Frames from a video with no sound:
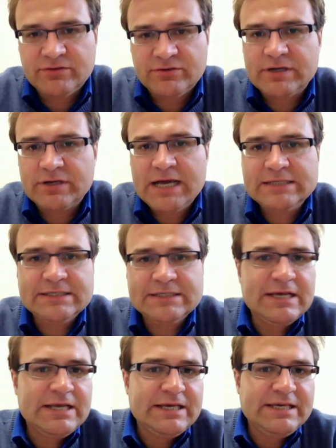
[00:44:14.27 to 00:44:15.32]
These are
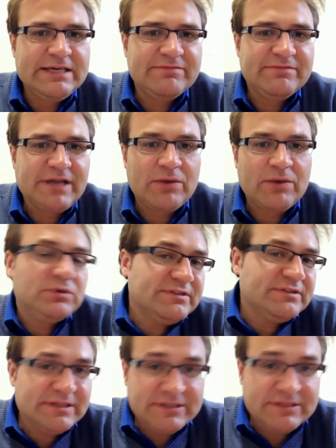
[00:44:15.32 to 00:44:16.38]
not even, I
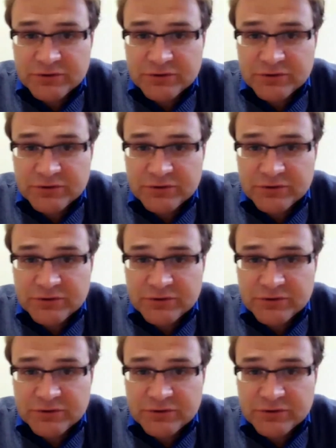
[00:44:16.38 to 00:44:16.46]
wouldn't say